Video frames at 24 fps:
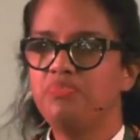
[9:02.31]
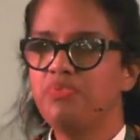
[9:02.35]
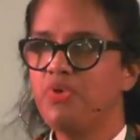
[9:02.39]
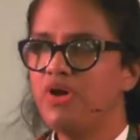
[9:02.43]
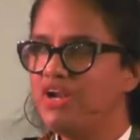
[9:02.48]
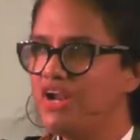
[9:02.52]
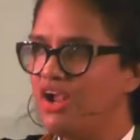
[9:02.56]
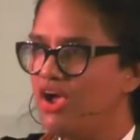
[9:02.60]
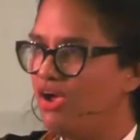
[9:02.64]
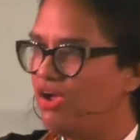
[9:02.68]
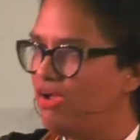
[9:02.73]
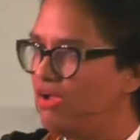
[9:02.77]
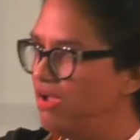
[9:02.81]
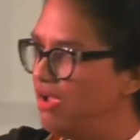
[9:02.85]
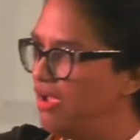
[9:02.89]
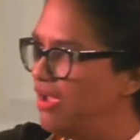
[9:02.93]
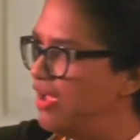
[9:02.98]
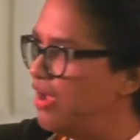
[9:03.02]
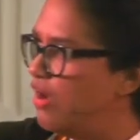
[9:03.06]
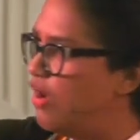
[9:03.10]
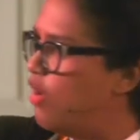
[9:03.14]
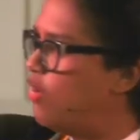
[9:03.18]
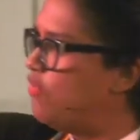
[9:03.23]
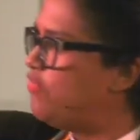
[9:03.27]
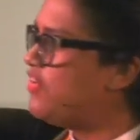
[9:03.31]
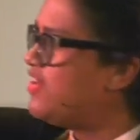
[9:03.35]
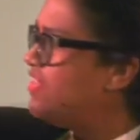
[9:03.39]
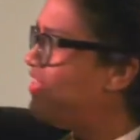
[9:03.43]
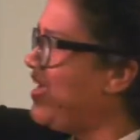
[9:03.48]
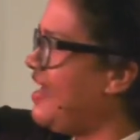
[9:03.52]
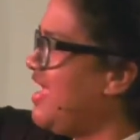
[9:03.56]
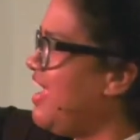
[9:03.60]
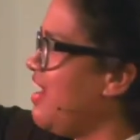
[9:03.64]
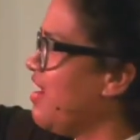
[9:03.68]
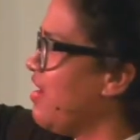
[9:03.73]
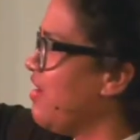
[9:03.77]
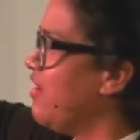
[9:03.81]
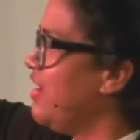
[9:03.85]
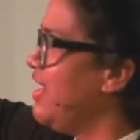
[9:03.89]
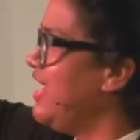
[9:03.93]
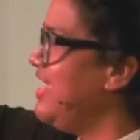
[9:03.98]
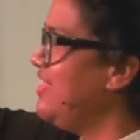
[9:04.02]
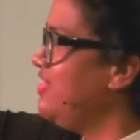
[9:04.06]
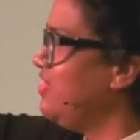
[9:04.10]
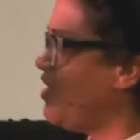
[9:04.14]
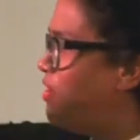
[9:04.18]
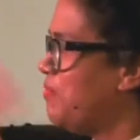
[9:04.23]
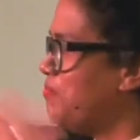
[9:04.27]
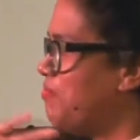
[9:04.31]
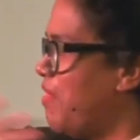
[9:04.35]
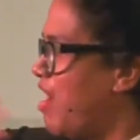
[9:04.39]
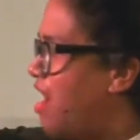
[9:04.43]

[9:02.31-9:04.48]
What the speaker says: But over there in the